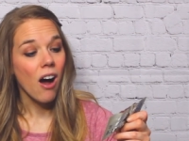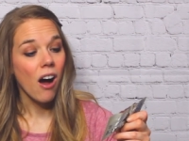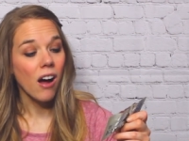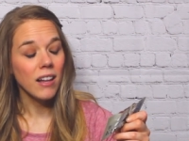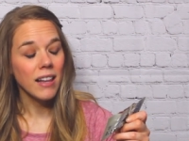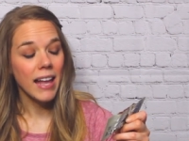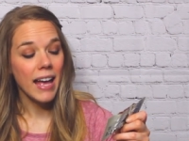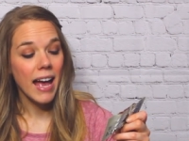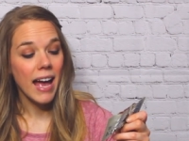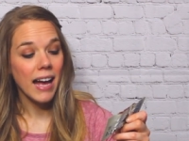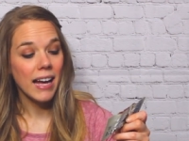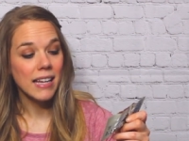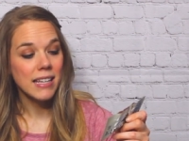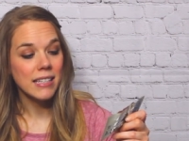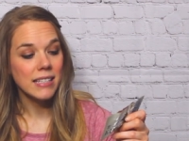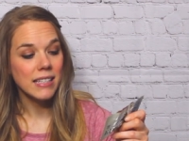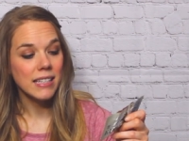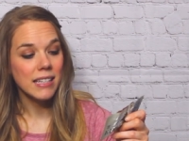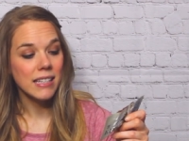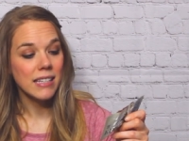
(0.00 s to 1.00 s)
All it
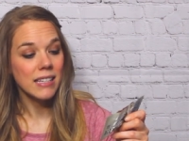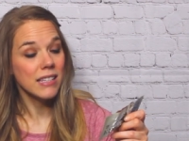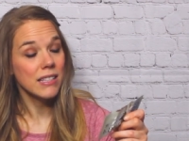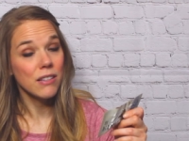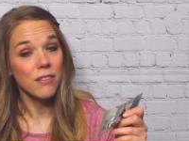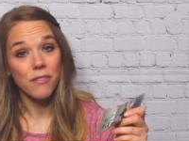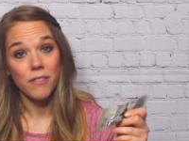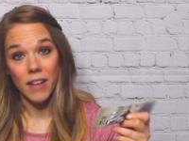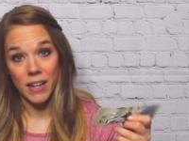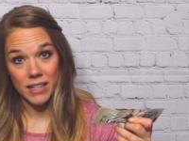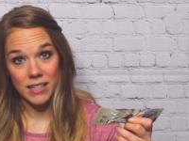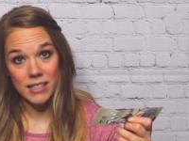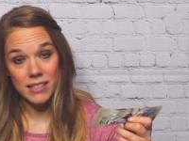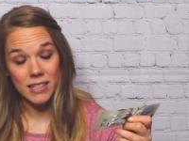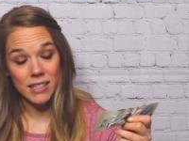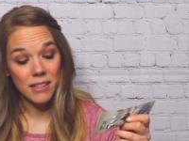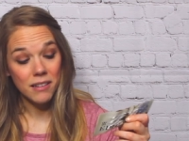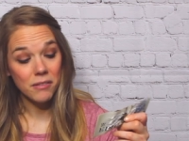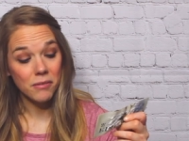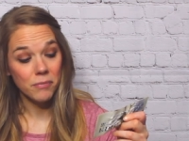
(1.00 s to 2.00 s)
has is
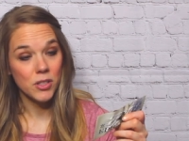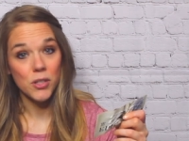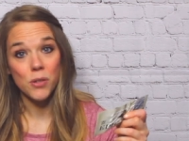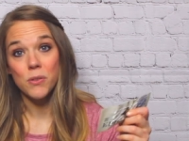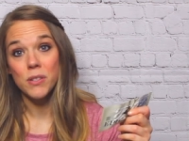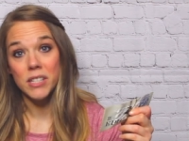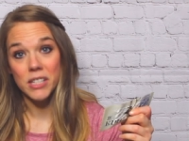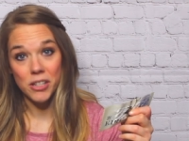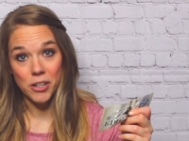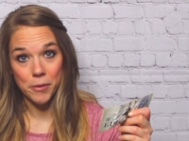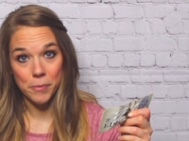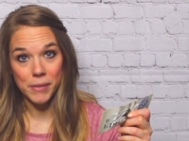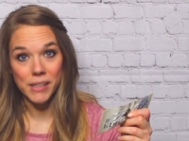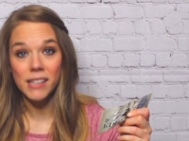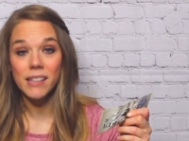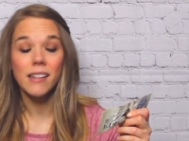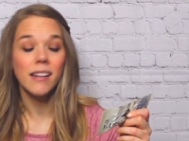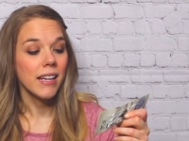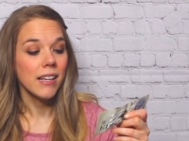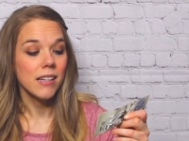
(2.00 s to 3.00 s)
venison, so deer
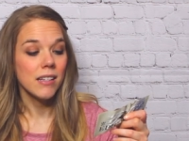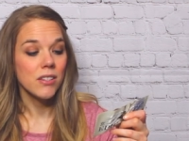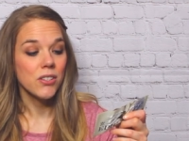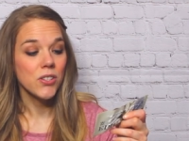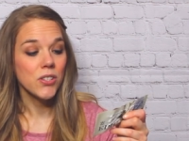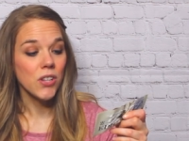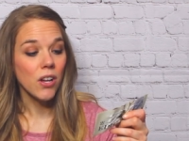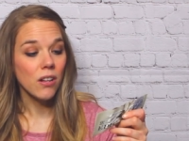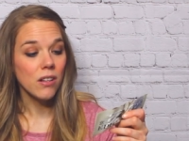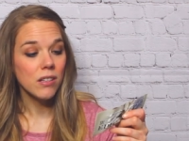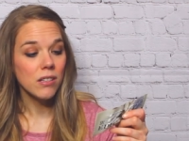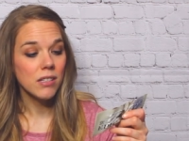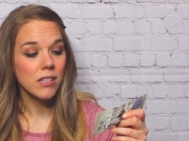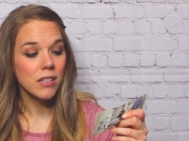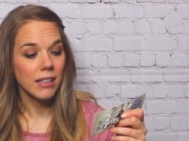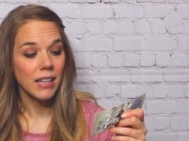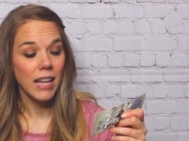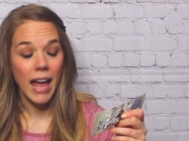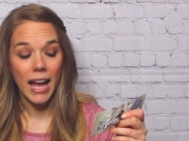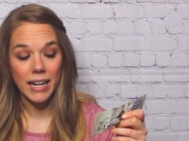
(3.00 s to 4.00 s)
meat, and
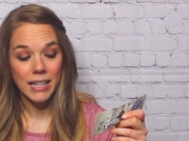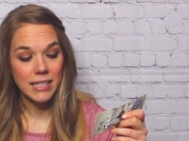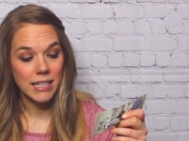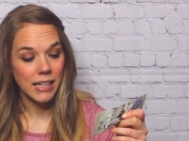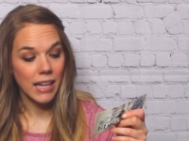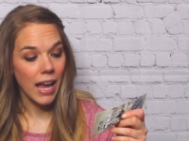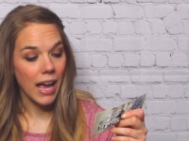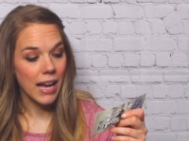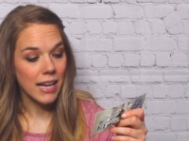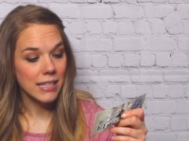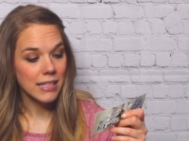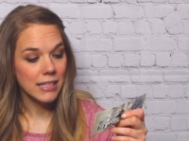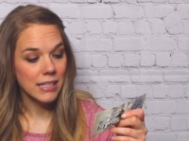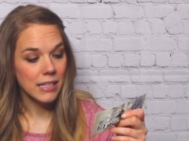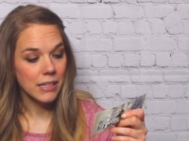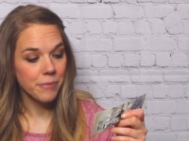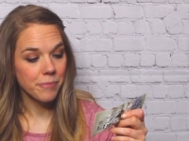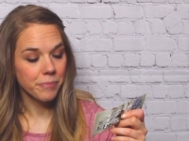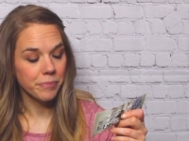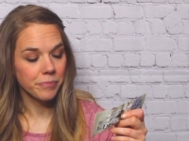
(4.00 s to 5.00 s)
salt, lactic
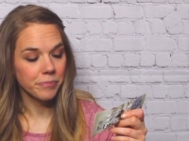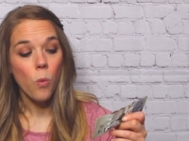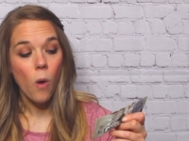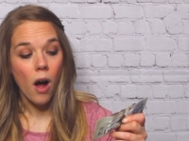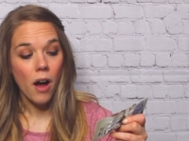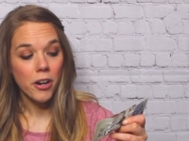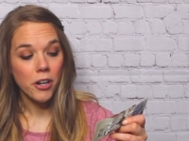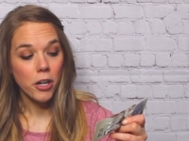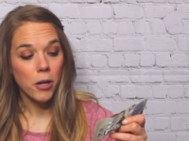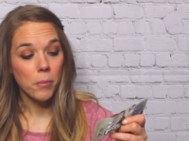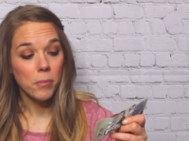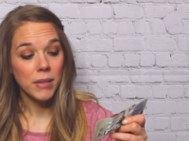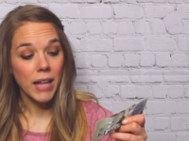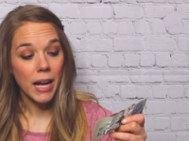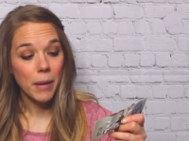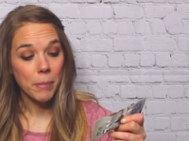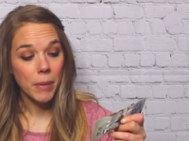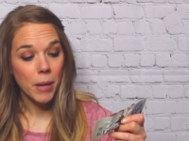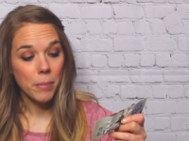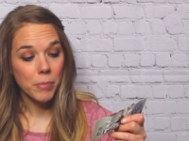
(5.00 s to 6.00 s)
acid, water,
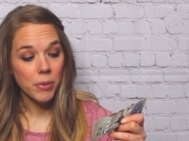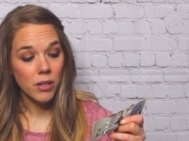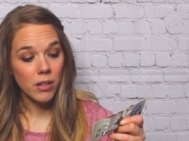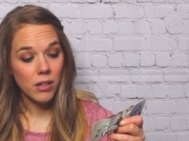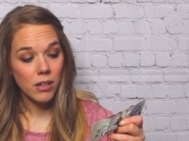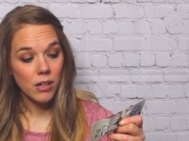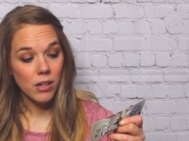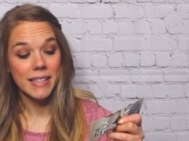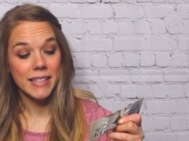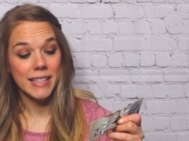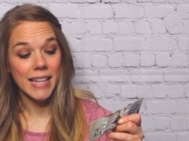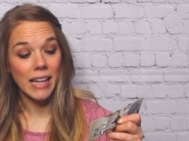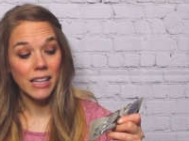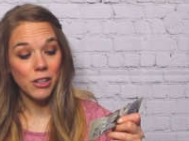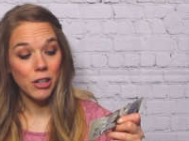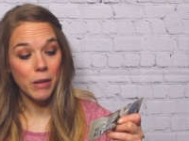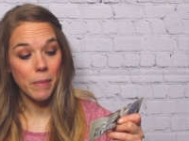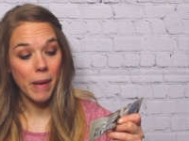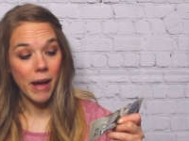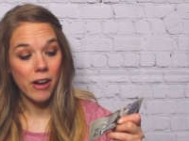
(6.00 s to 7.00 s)
black pepper,
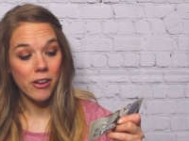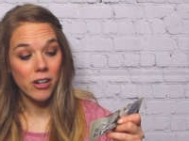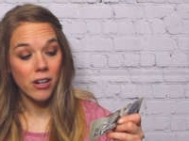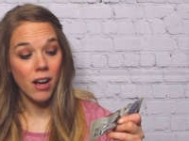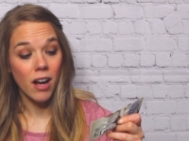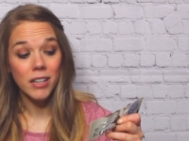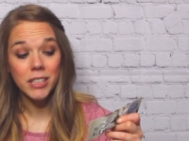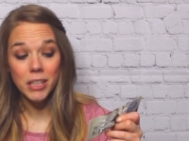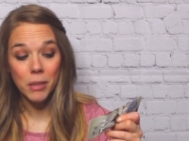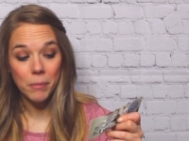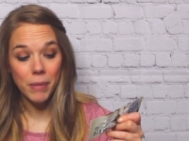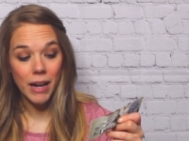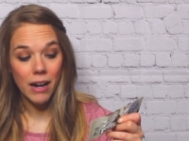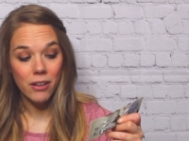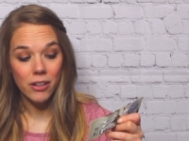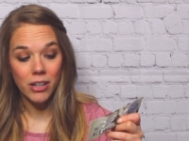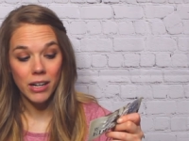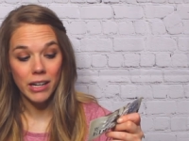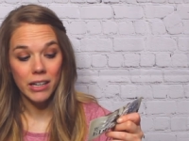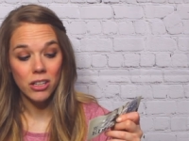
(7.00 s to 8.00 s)
celery powder, onion
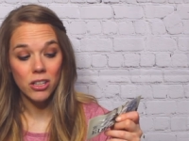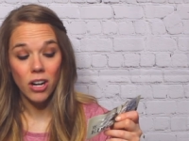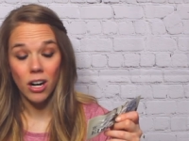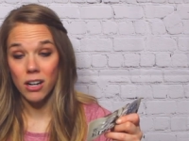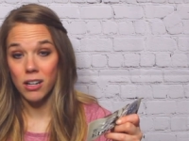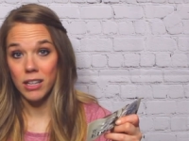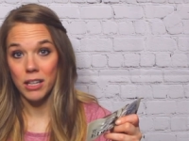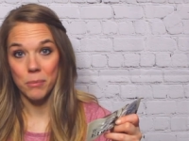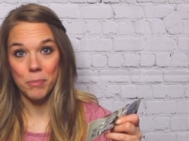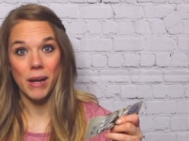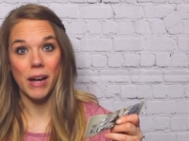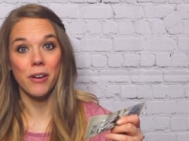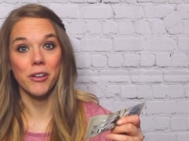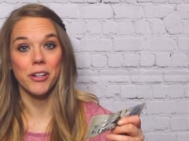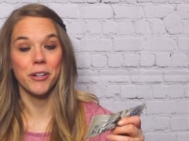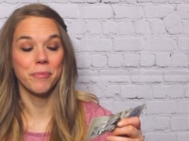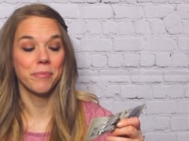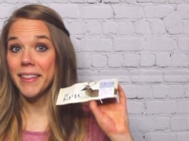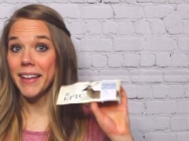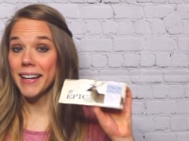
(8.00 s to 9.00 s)
powder, and garlic
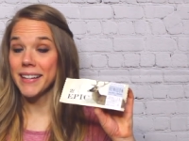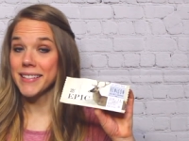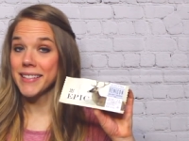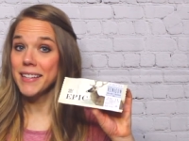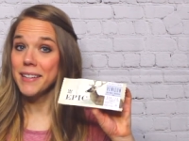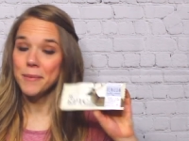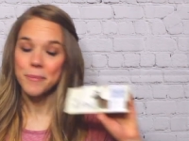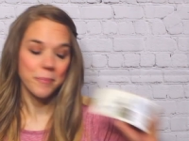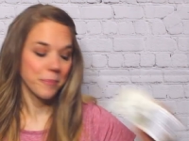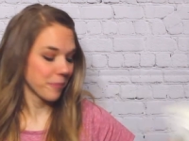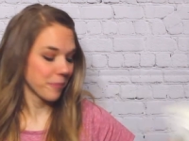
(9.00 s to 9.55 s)
powder. That's it.